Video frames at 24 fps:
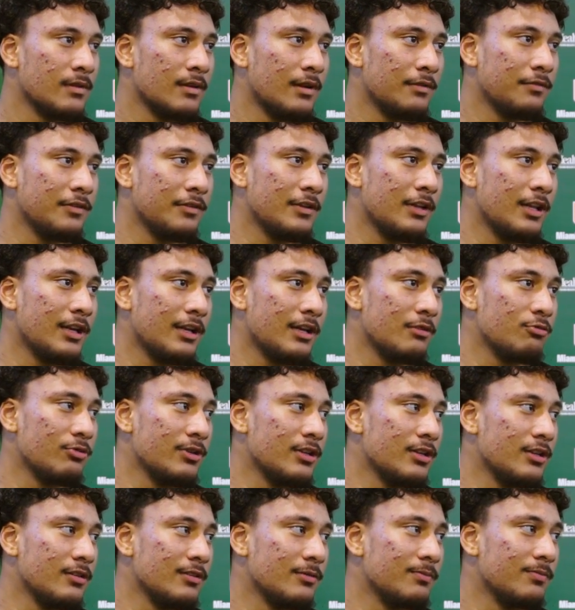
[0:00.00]
I feel like
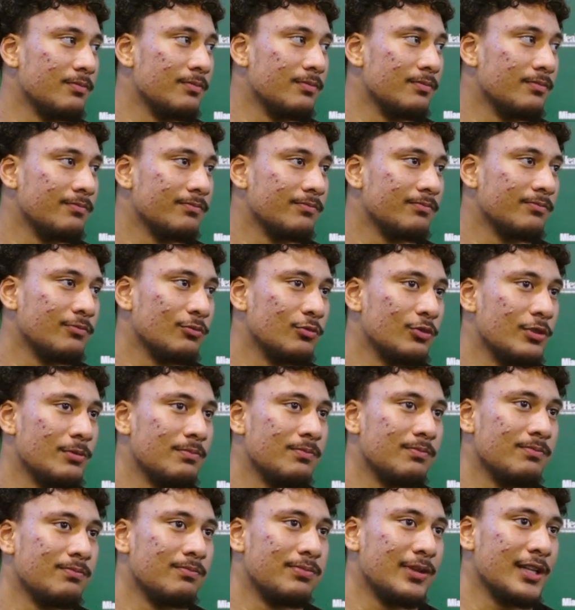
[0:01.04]
we
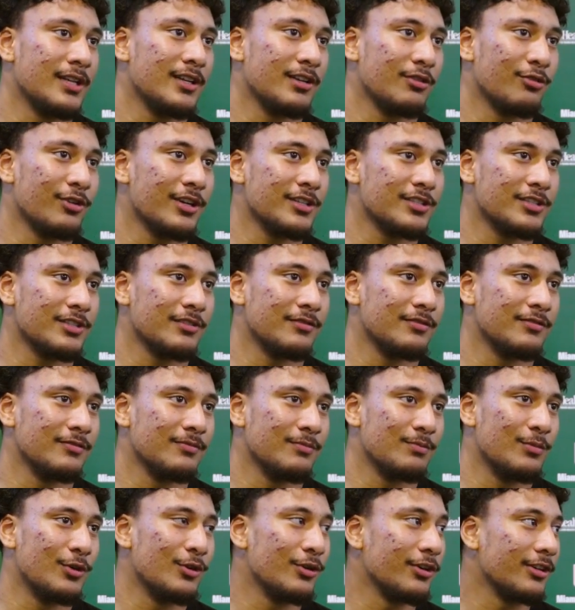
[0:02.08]
play aggressive
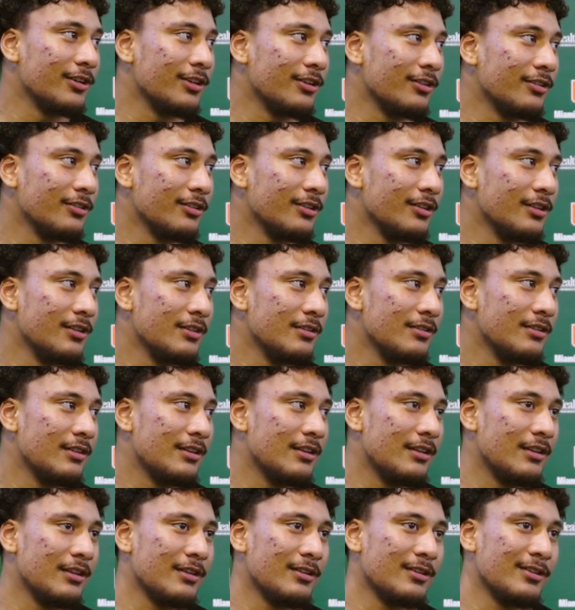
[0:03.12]
more here.
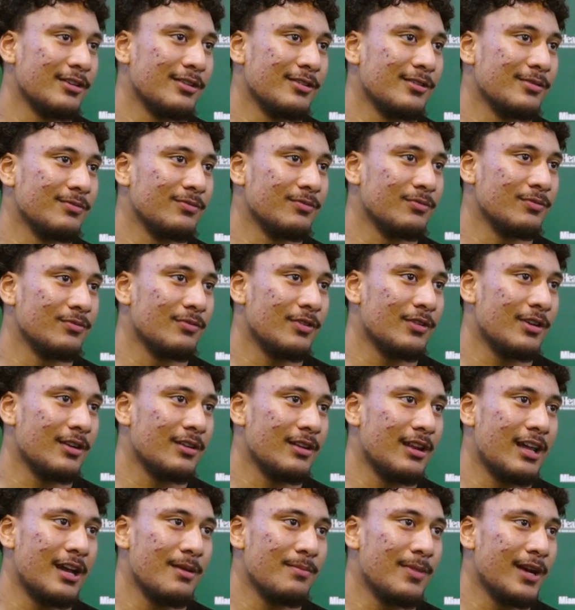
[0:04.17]

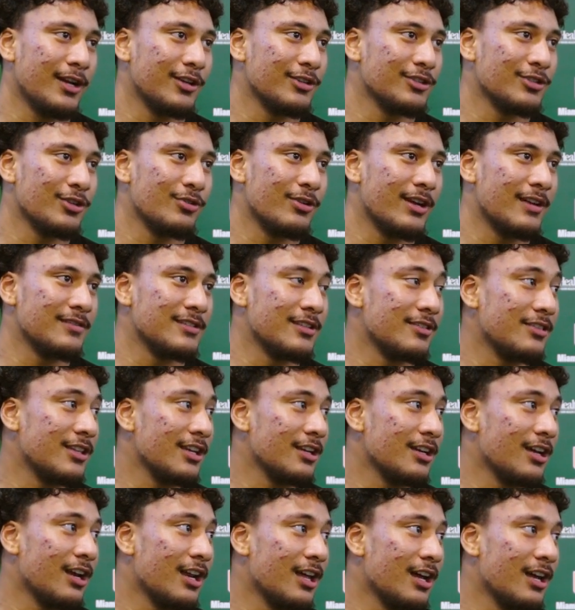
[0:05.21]
Linebackers don't have to
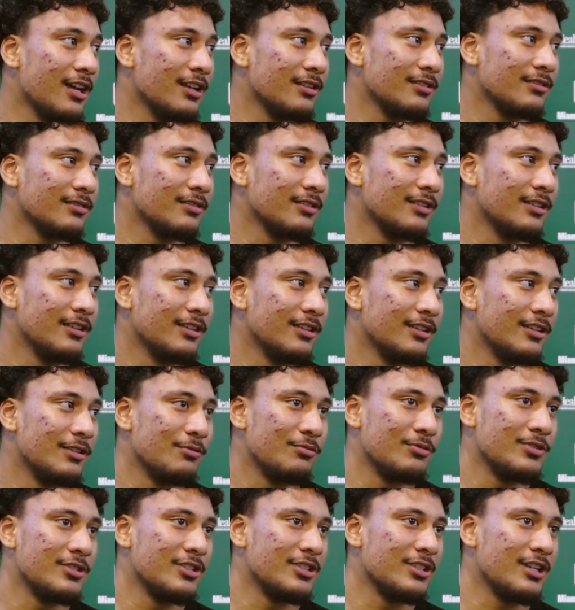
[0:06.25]
think a lot.
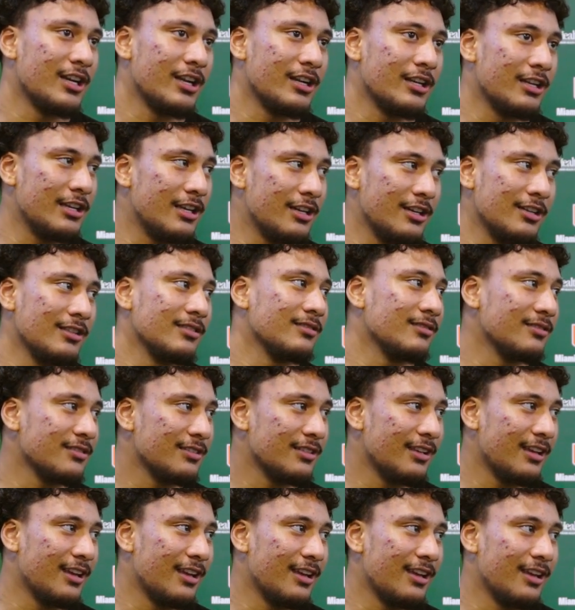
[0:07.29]
We just got to hit it.
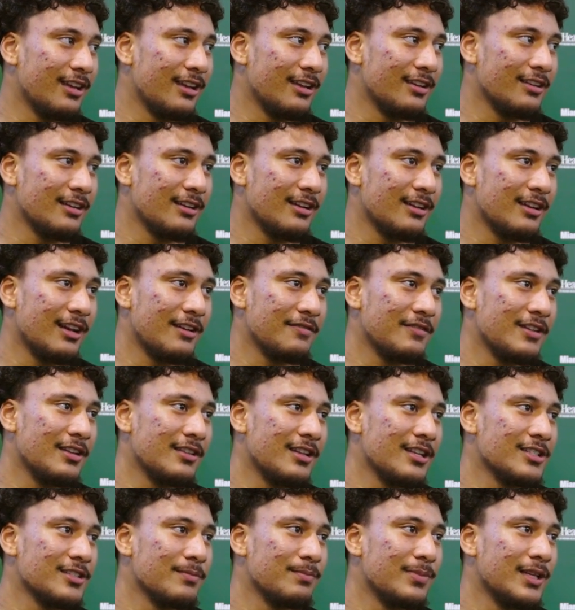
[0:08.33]
And I
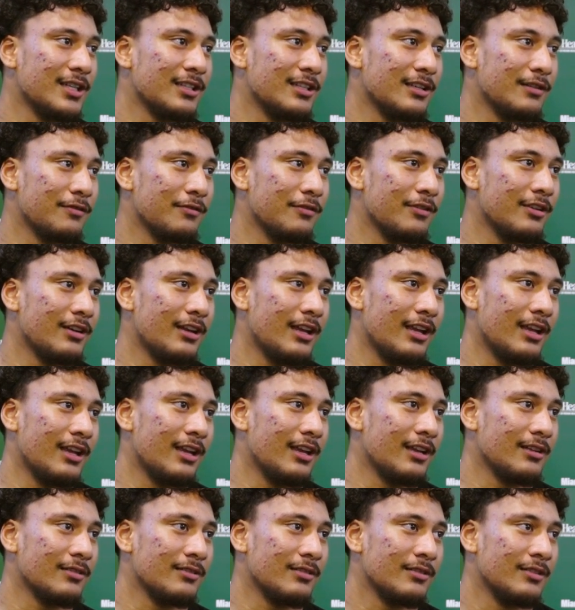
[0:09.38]
think that's a big difference.
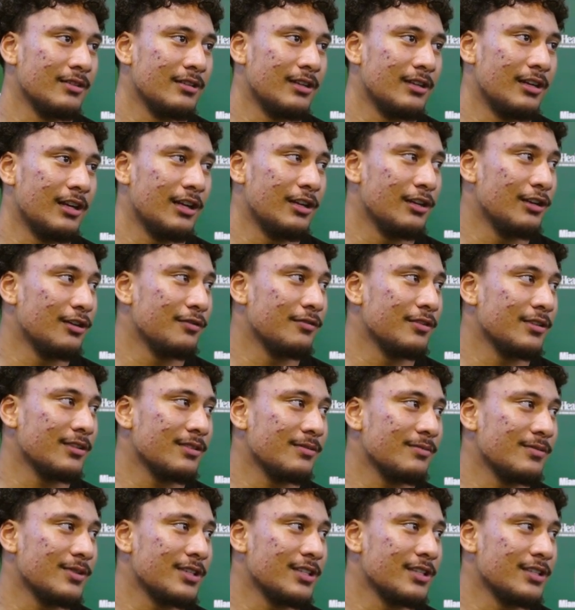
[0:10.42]
And I love it
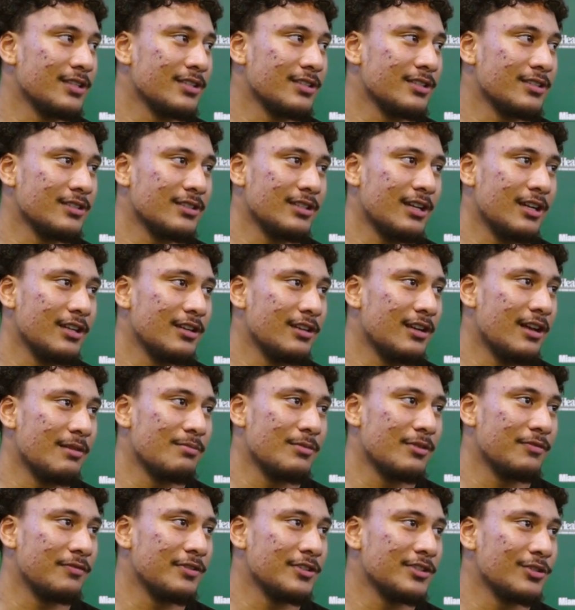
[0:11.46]
because
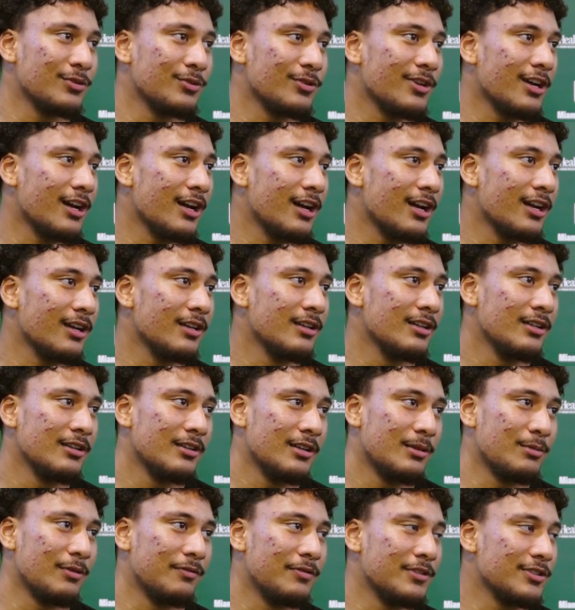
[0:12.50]
I'm a physical guy.
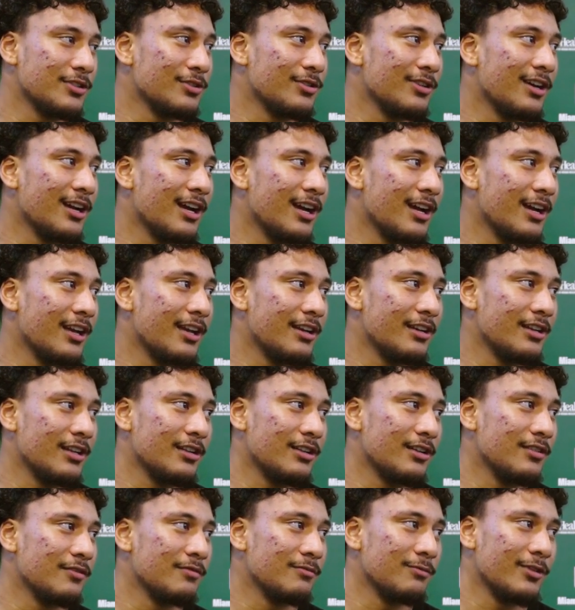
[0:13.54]
I'm a physical guy, and I
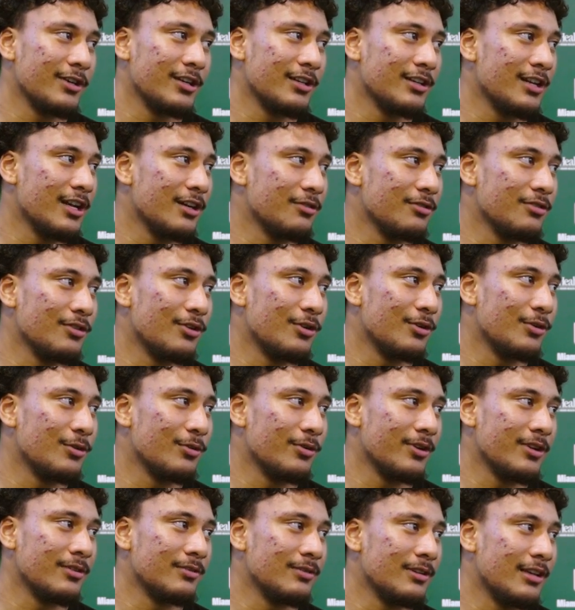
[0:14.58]
love running down in the
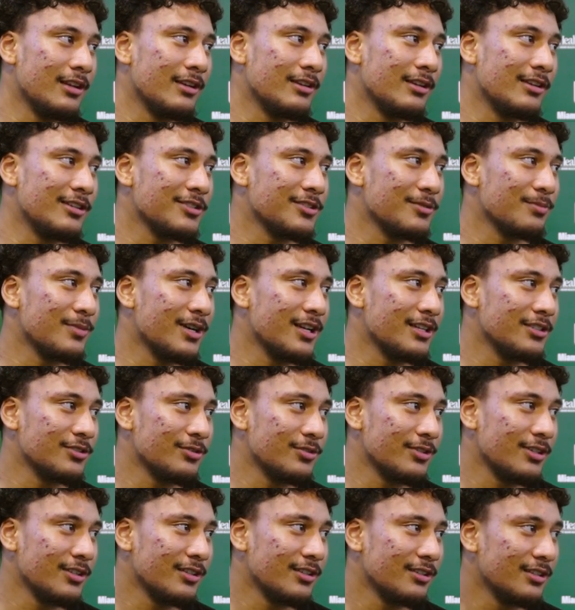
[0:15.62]
hole and hit somebody,
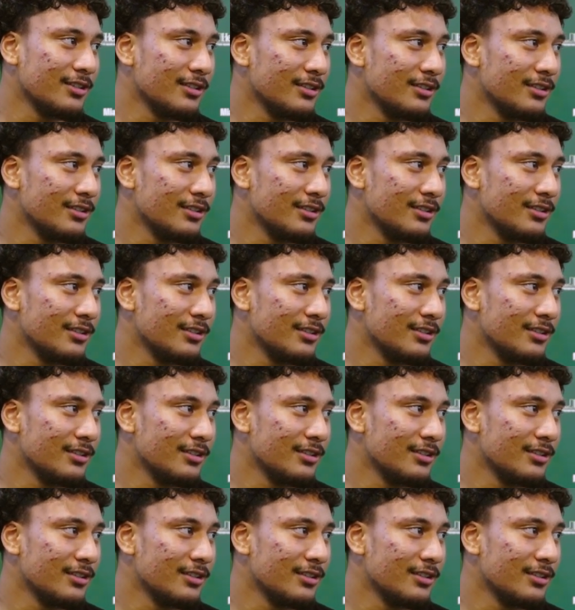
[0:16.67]
so yeah.